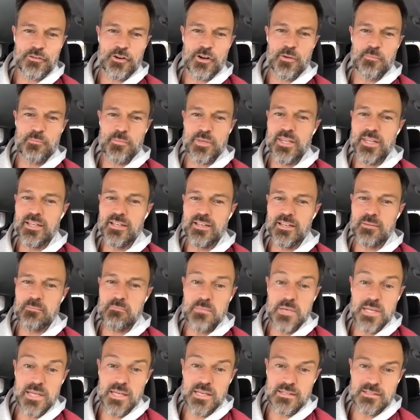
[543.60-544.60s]
from
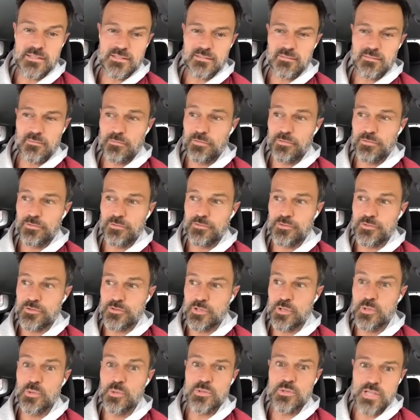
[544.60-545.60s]
eating meat
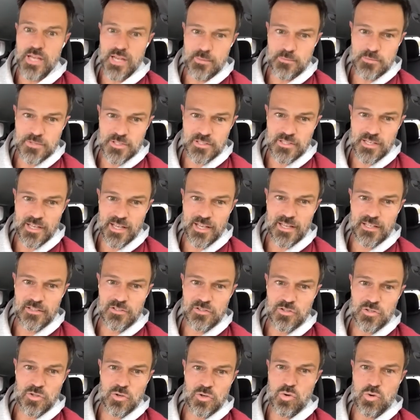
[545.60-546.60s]
2 times a day
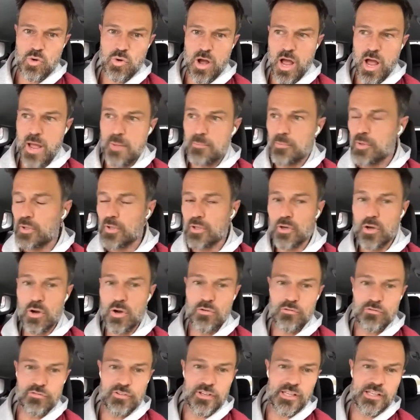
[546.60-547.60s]
to I'm going to
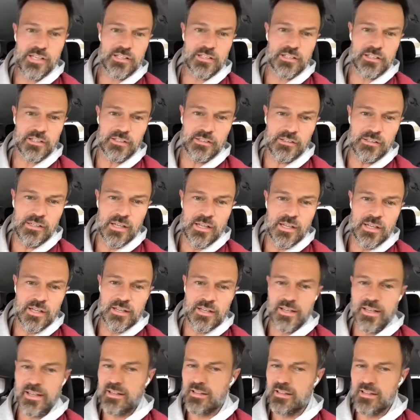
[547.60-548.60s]
go vegan.
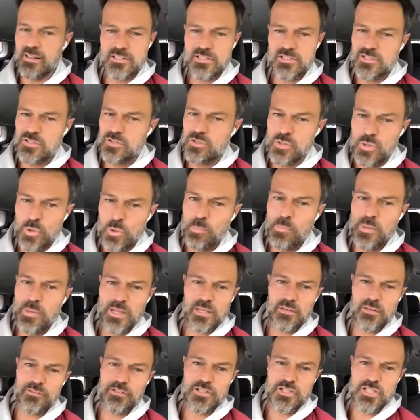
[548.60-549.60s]
It's too
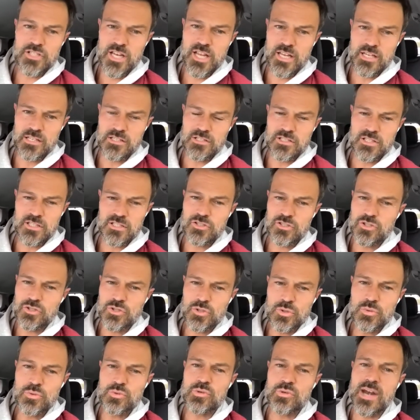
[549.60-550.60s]
big of a change. It's
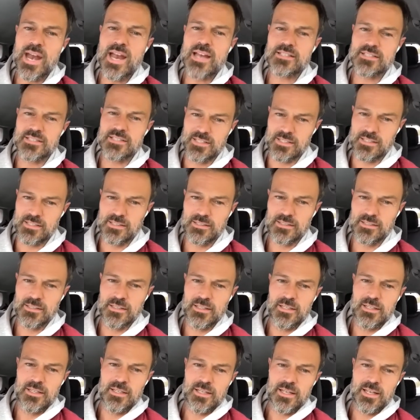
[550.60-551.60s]
too drastic.
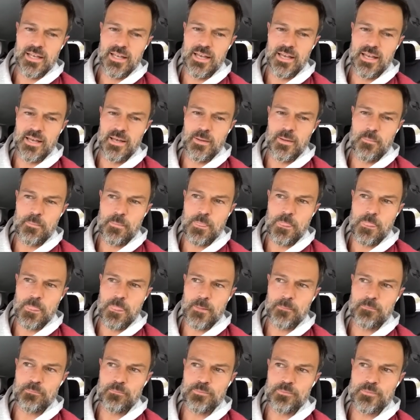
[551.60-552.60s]

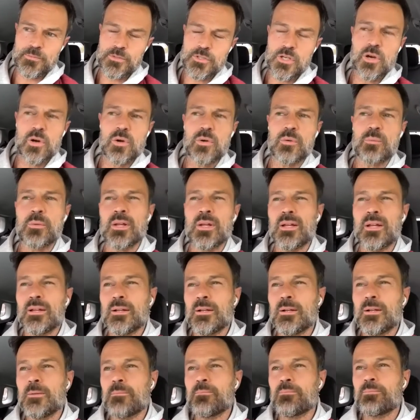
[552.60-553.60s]
So,
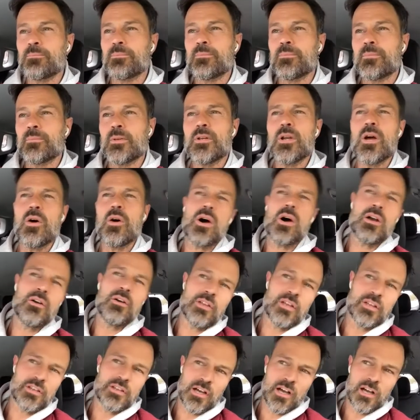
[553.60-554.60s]

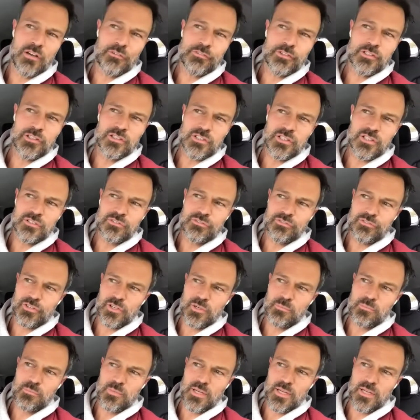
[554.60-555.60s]
Ariana Huffington
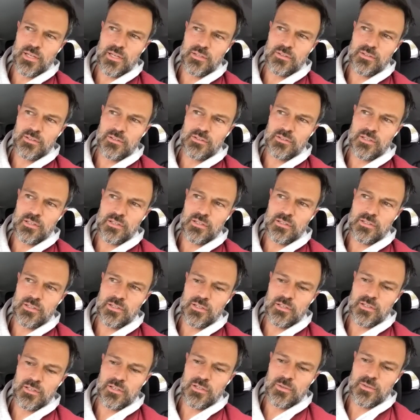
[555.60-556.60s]
from
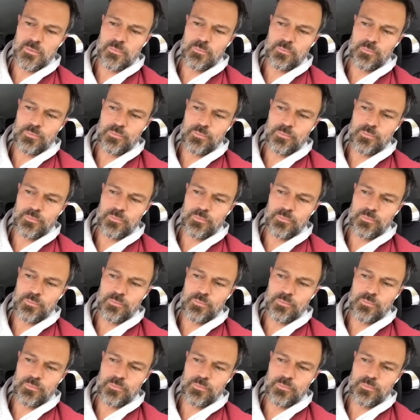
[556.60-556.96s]
the